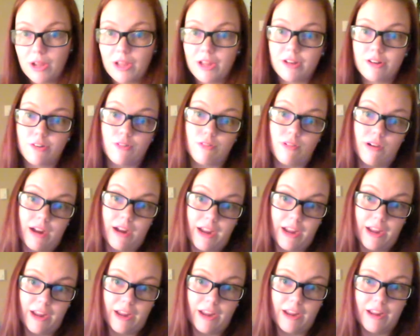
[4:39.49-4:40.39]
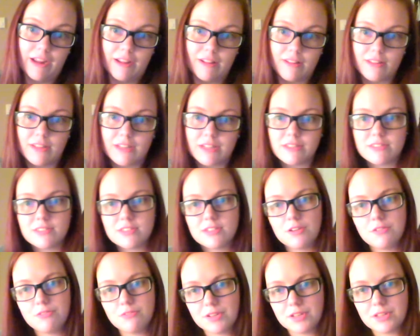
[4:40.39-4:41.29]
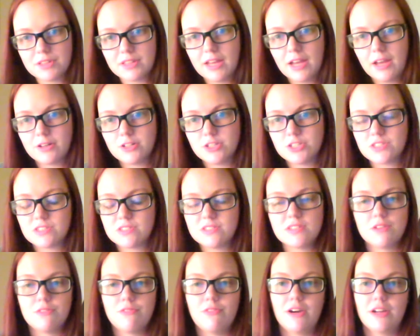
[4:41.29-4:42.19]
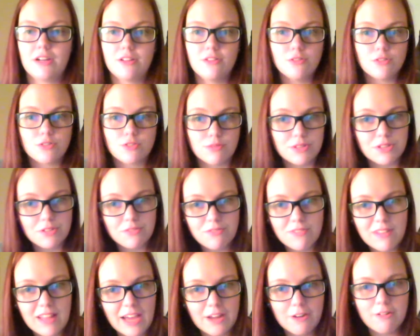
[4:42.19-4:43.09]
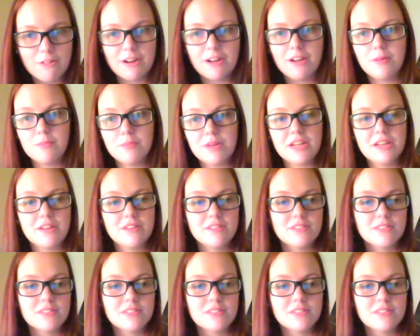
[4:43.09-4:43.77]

and gray and like stuff like that just because I find it looks really flattering on me.